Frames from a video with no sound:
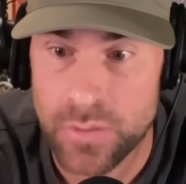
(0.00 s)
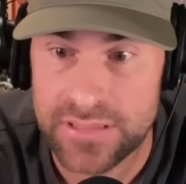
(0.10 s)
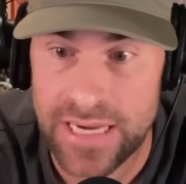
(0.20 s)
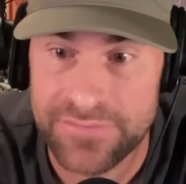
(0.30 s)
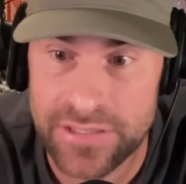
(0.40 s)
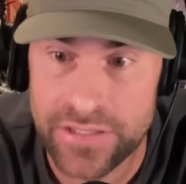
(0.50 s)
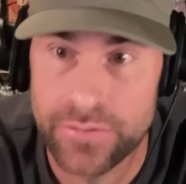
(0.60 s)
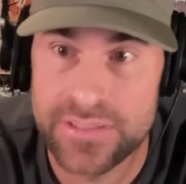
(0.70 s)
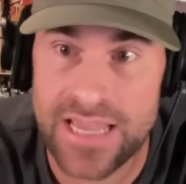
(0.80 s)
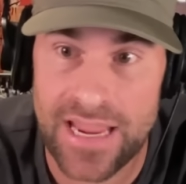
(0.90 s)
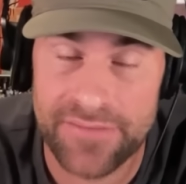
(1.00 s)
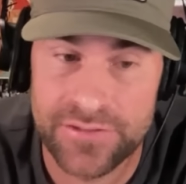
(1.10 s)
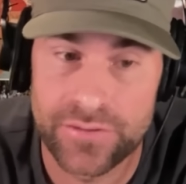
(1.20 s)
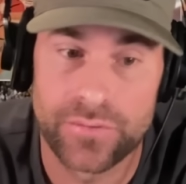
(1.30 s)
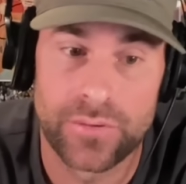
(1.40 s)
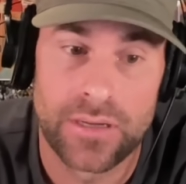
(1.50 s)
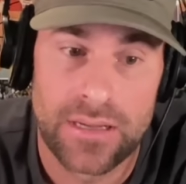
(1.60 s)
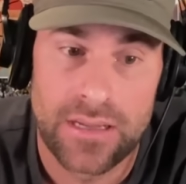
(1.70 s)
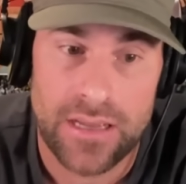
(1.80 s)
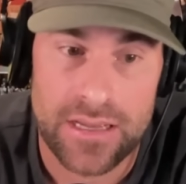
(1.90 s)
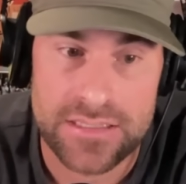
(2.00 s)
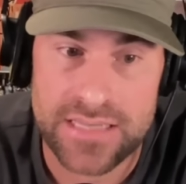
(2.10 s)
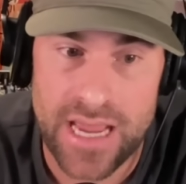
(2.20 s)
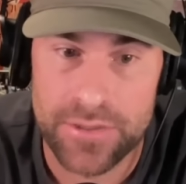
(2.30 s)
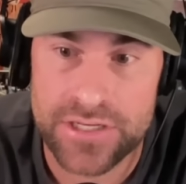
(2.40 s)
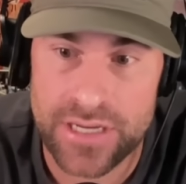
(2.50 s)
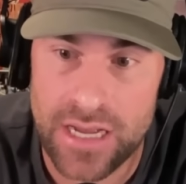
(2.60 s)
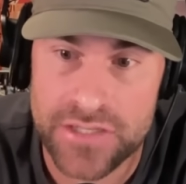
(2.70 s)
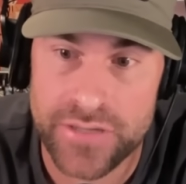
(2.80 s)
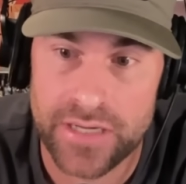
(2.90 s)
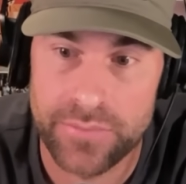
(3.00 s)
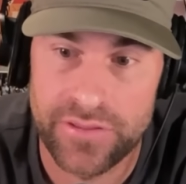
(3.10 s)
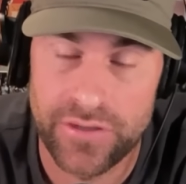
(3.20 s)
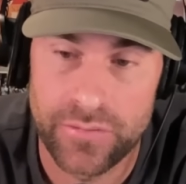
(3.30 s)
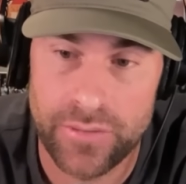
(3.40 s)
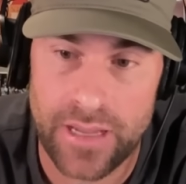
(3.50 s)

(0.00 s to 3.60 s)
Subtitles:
they have to do is they have to establish a contract with you.